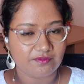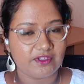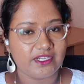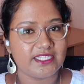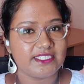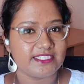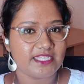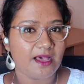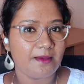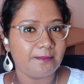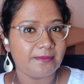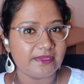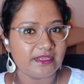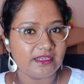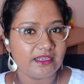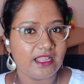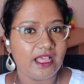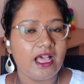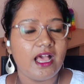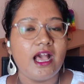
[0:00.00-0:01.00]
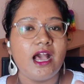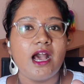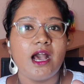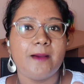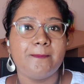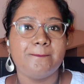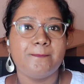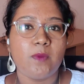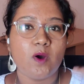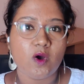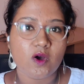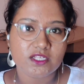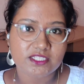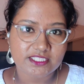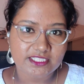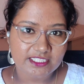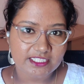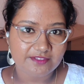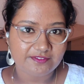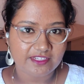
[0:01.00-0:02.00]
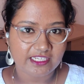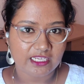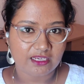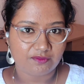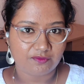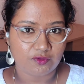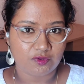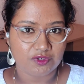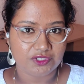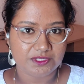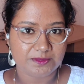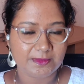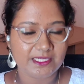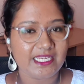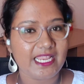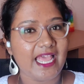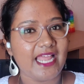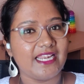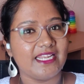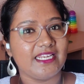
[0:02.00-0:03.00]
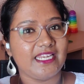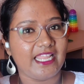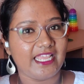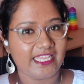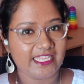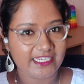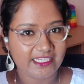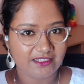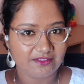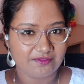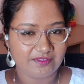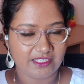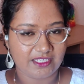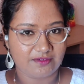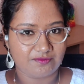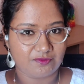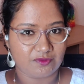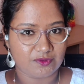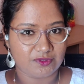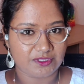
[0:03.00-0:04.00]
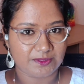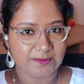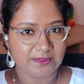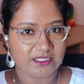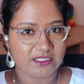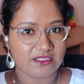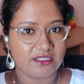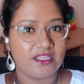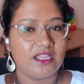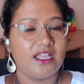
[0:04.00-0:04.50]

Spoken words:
For example, a positive reinforcement and a negative reinforcement.